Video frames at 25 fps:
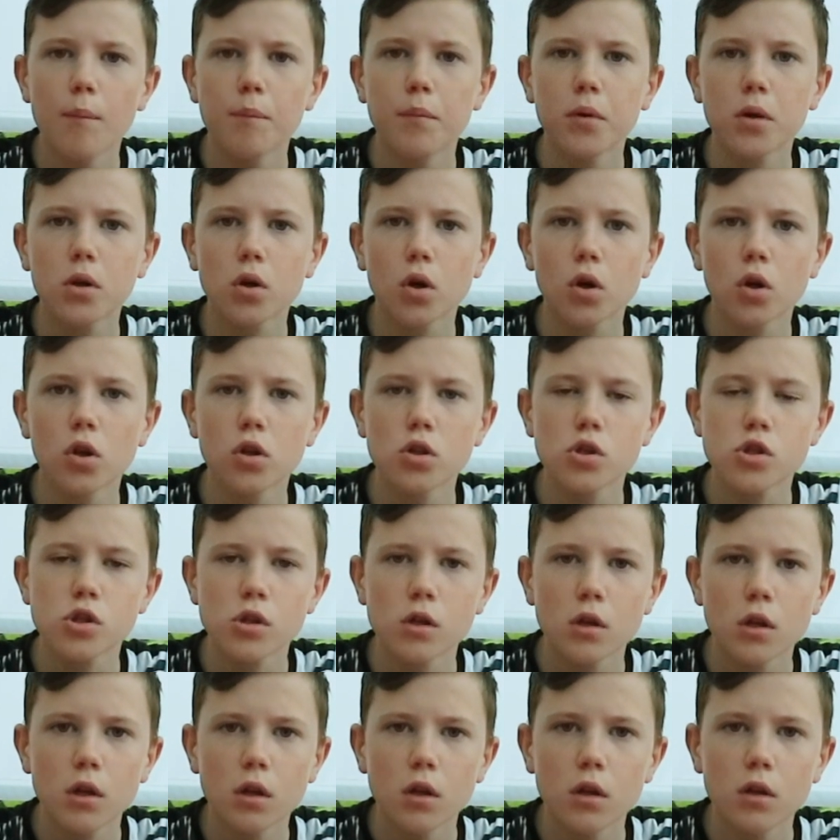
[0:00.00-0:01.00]

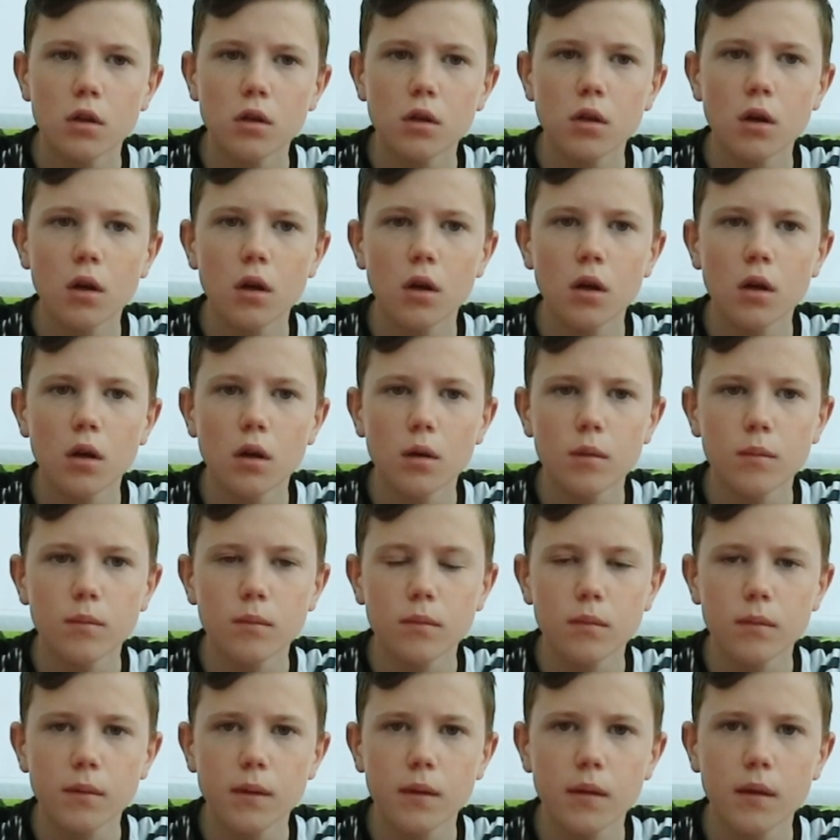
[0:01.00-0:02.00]
because
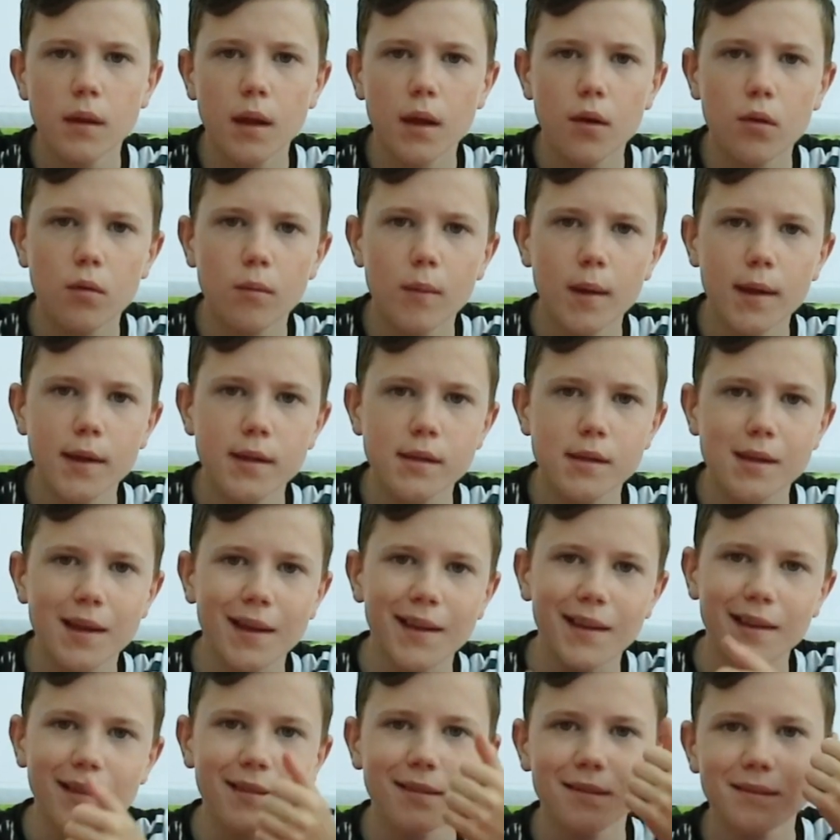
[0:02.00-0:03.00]
um, they're
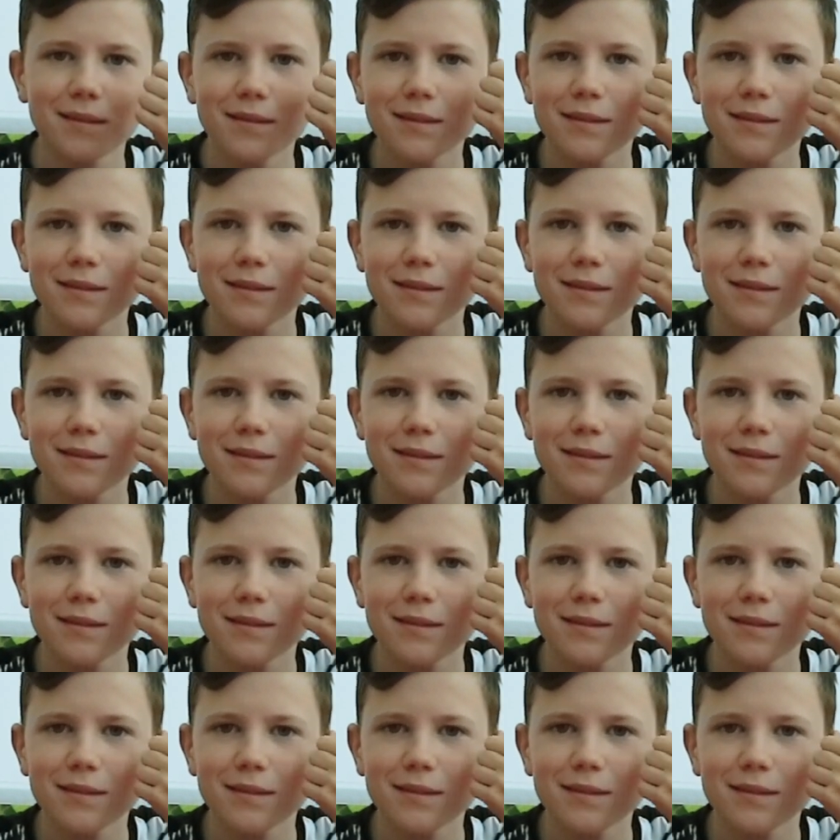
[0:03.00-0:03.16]
amazing.